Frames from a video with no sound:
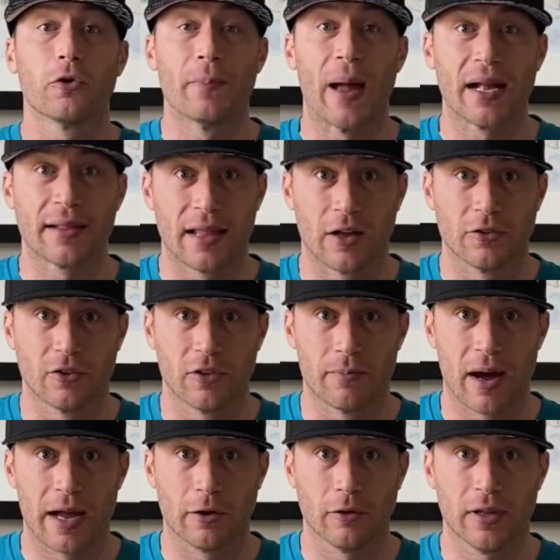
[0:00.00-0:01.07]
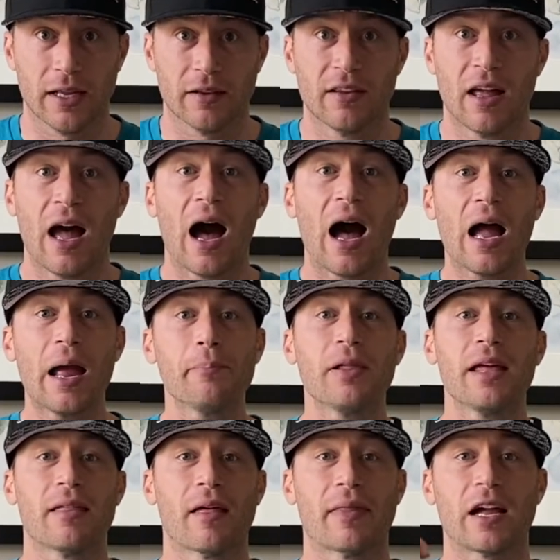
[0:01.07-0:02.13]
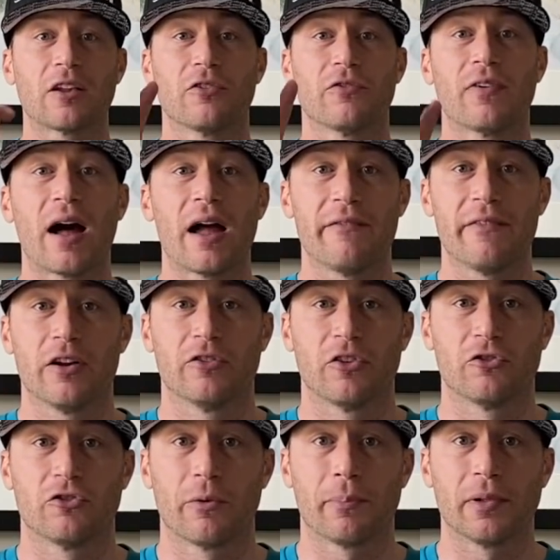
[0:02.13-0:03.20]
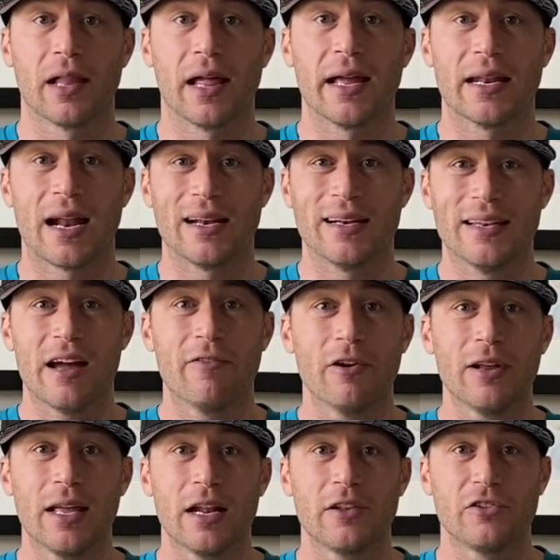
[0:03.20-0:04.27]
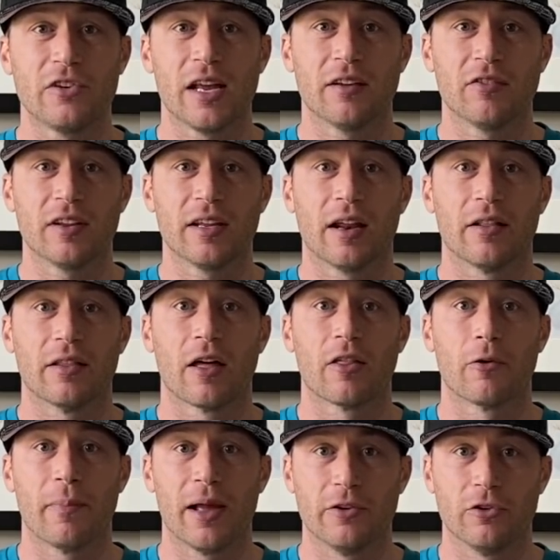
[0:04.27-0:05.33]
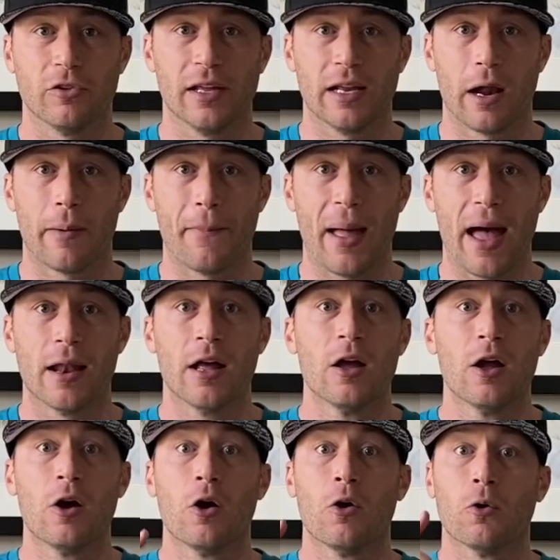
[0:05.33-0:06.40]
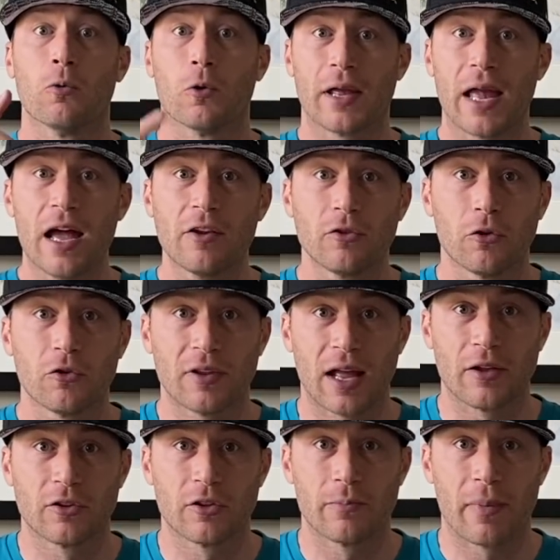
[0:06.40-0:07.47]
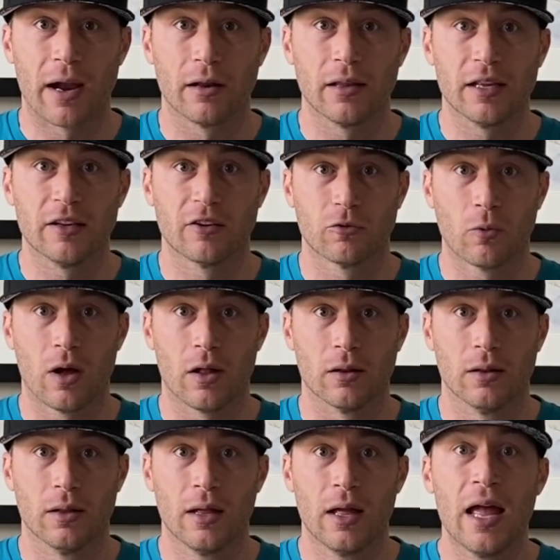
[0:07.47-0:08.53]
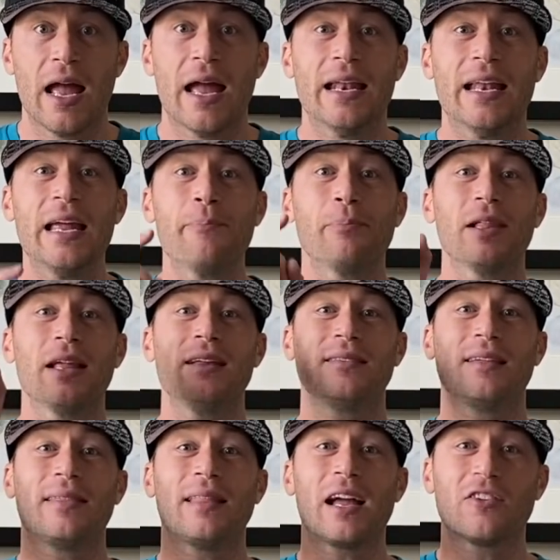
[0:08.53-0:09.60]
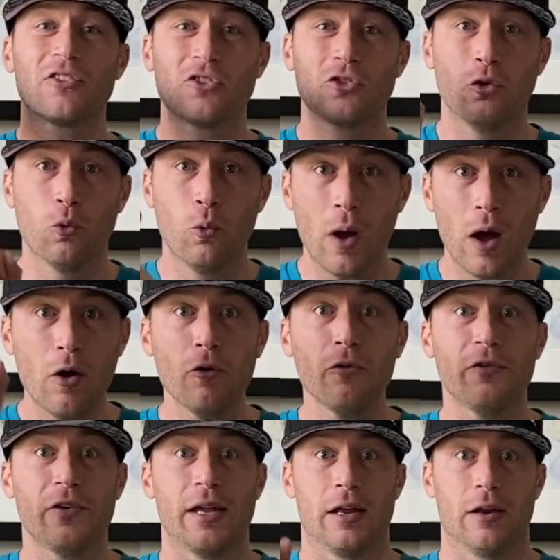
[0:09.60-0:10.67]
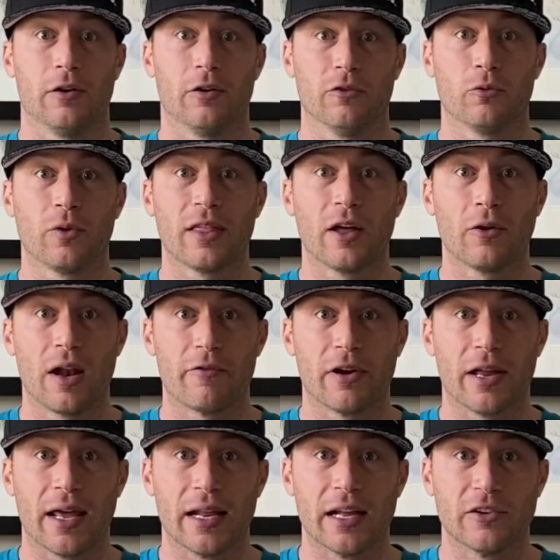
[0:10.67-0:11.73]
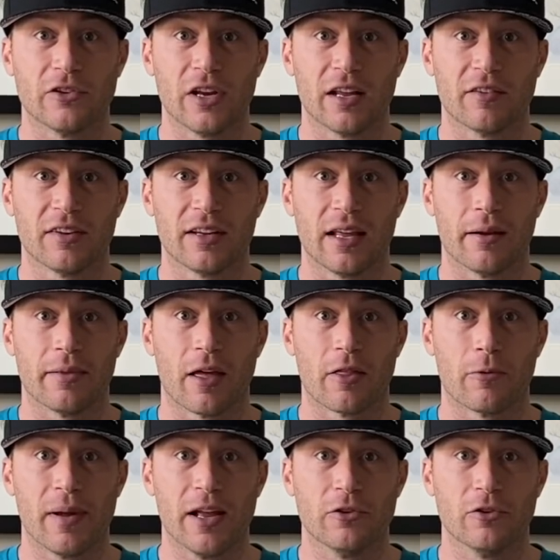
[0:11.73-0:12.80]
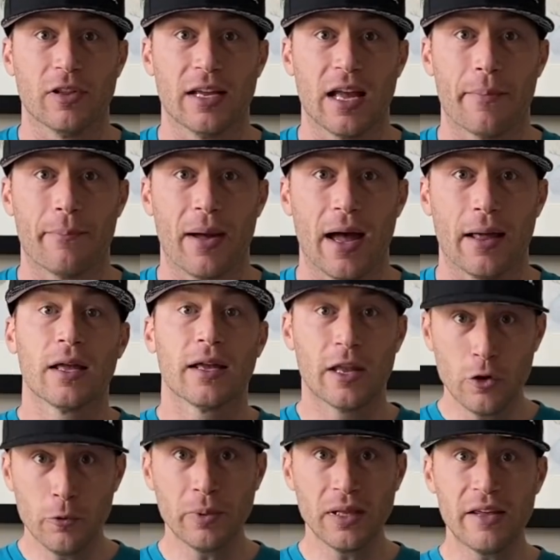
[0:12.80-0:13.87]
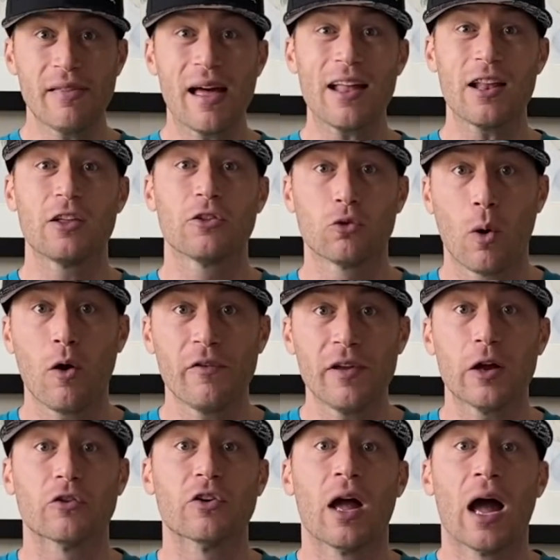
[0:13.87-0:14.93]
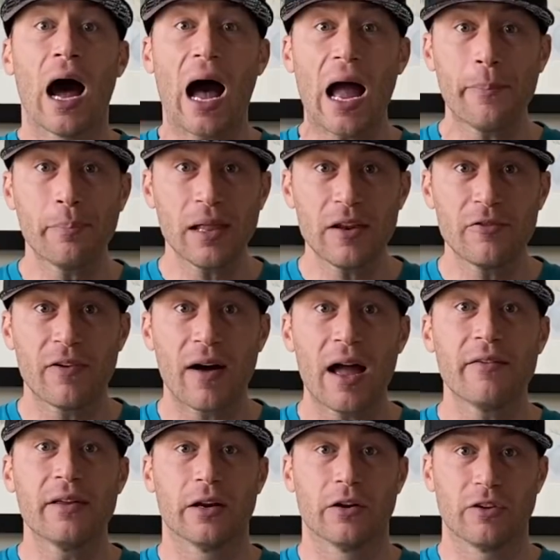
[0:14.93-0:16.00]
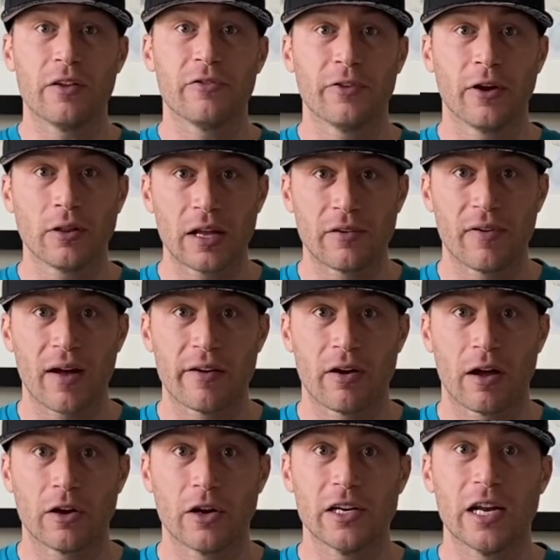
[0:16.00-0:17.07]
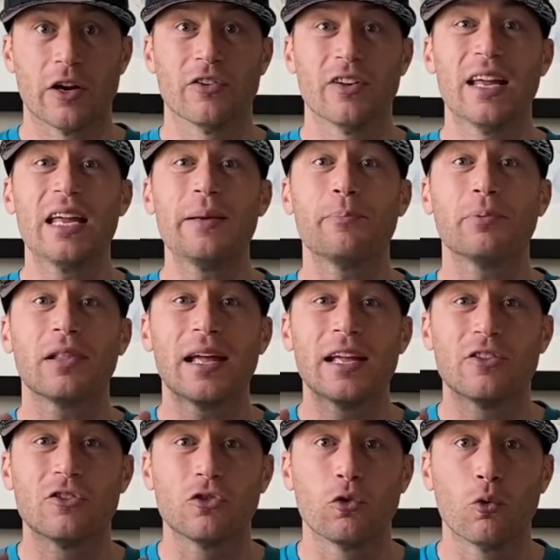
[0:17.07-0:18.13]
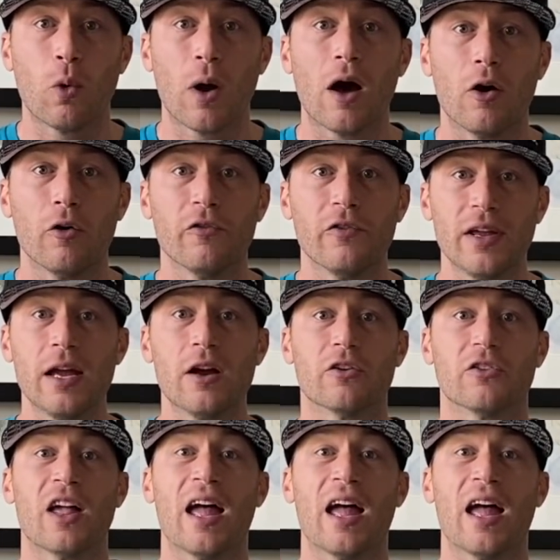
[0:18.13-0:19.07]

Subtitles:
back down to the minor leagues. I play the next 5 years in AAA, and I never get a chance to get another major league at bat. Well, Kaz goes down to the minor leagues as well. And he plays the next 12 years without ever getting a chance to get another major league at bat. Can you believe that? 12 years. I played 5 years. It felt like 500 years. He played 12 years.